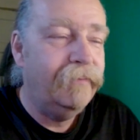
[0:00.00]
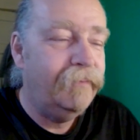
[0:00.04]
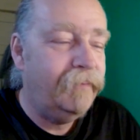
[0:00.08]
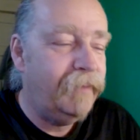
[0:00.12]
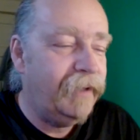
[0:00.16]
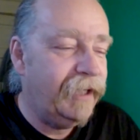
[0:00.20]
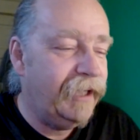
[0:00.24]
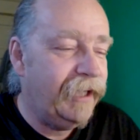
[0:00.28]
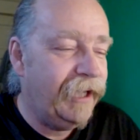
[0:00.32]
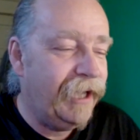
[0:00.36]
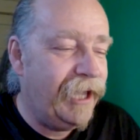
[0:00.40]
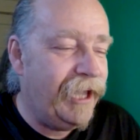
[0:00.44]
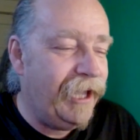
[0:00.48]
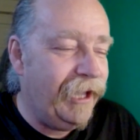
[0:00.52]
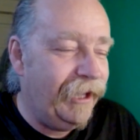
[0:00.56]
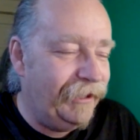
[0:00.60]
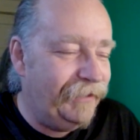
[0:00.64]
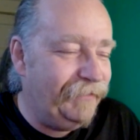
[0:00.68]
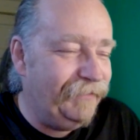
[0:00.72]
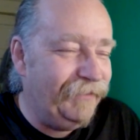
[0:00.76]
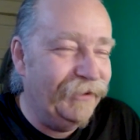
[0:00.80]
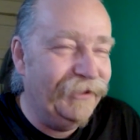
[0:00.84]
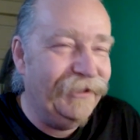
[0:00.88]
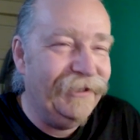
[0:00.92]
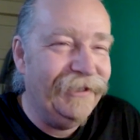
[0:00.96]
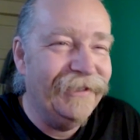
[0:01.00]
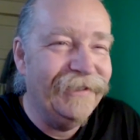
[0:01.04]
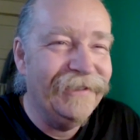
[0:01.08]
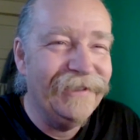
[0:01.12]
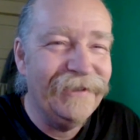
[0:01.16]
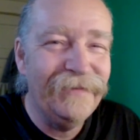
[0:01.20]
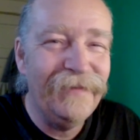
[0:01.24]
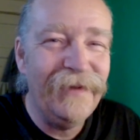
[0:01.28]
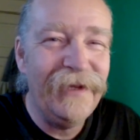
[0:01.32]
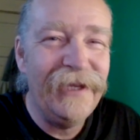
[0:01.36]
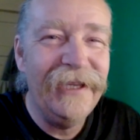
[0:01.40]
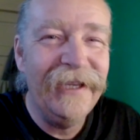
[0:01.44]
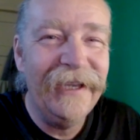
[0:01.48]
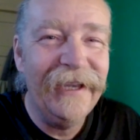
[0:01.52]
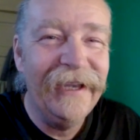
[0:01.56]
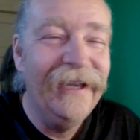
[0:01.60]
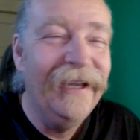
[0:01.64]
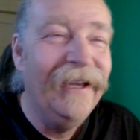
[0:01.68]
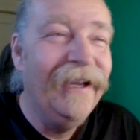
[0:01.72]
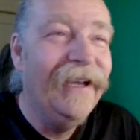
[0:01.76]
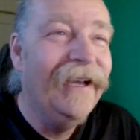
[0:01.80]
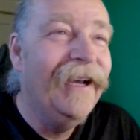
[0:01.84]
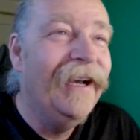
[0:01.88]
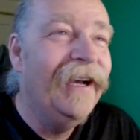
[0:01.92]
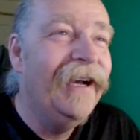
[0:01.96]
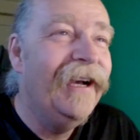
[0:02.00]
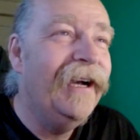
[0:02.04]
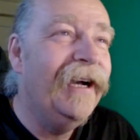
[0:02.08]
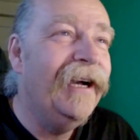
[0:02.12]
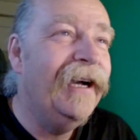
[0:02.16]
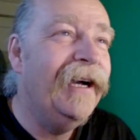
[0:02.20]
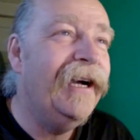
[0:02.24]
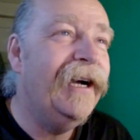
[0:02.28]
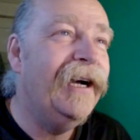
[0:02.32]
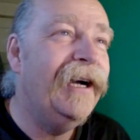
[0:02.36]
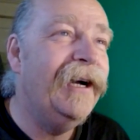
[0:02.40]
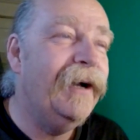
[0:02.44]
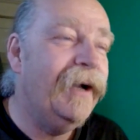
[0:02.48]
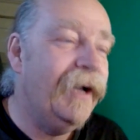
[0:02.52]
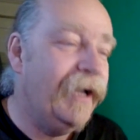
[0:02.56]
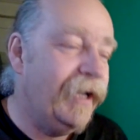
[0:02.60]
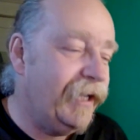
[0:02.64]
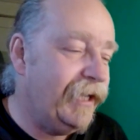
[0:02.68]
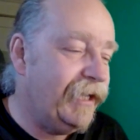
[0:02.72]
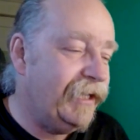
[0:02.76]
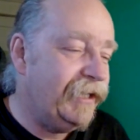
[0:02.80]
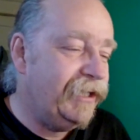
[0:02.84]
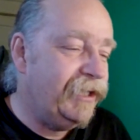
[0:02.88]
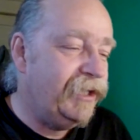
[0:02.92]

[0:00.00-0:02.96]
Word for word: being able to speak. Uh,